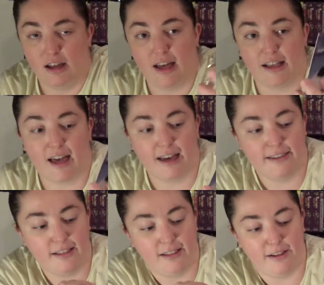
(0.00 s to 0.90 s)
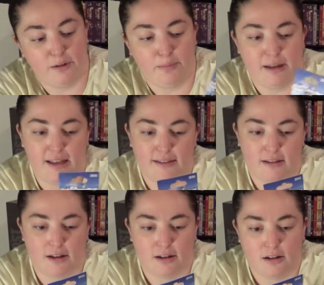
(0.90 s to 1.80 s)
and it has a little piece
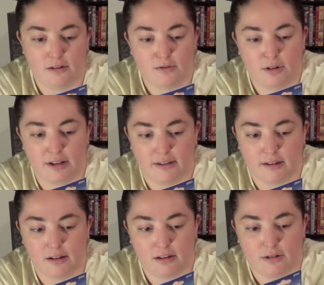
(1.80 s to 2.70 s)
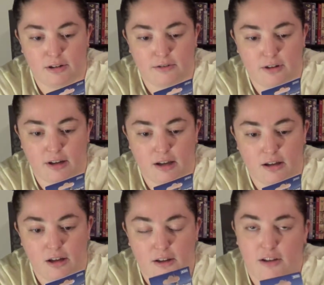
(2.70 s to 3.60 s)
of, what is it? I always forget.
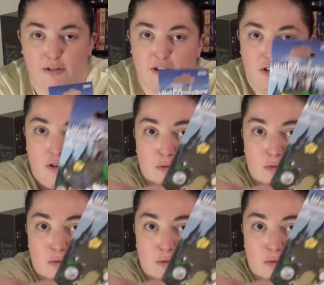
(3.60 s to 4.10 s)
The original